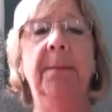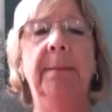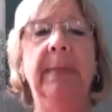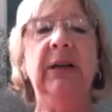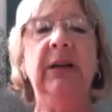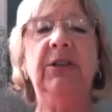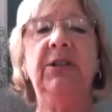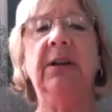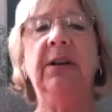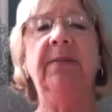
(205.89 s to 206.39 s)

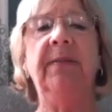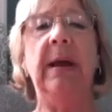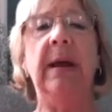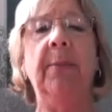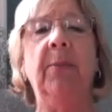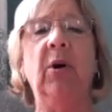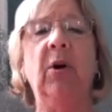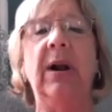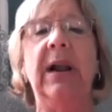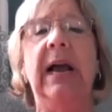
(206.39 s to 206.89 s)
most of
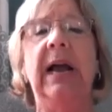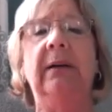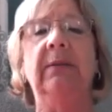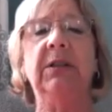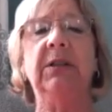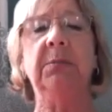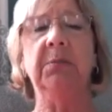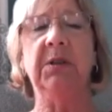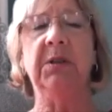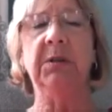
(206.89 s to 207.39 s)
them are going to have
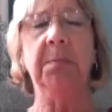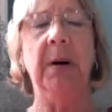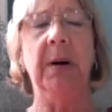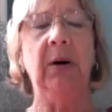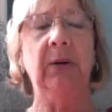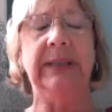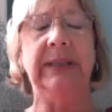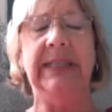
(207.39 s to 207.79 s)
some small